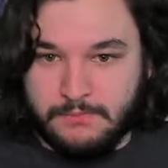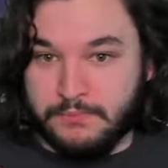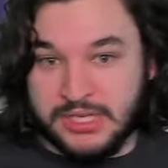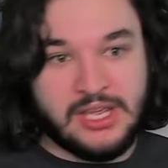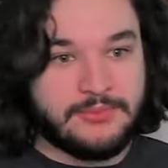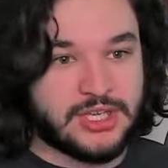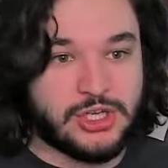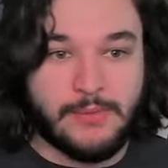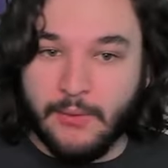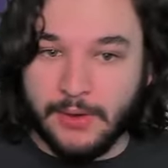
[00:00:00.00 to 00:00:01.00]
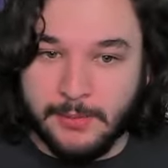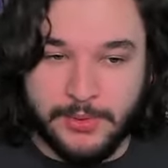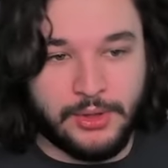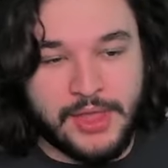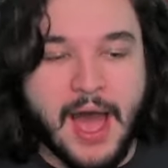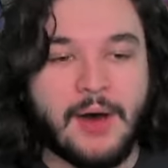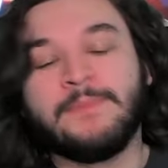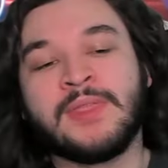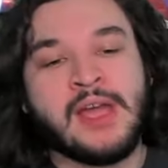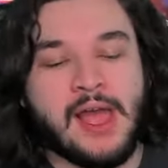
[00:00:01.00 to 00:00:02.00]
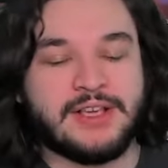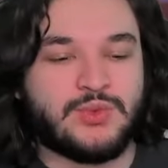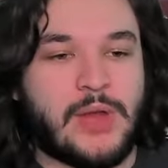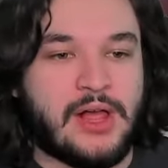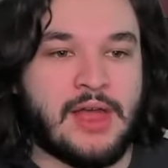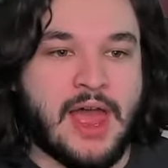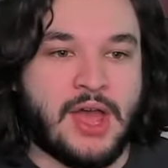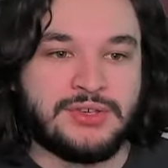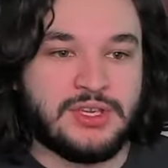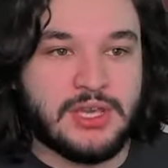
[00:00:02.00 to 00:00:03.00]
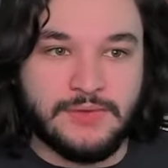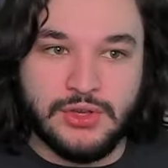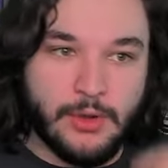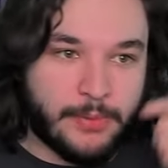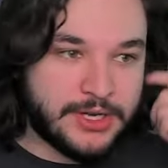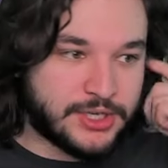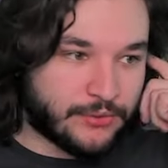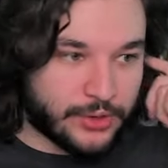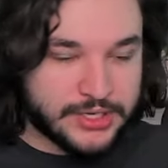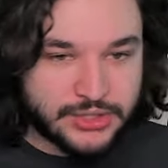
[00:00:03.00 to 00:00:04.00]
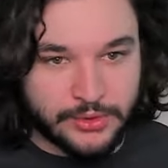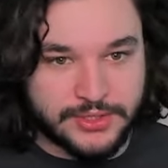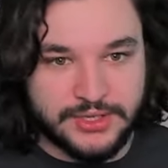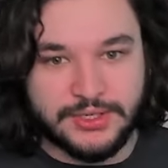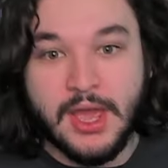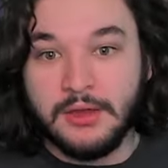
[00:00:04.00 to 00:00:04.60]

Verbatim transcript: teams that you might want to build out, as well as give you a bunch of resources,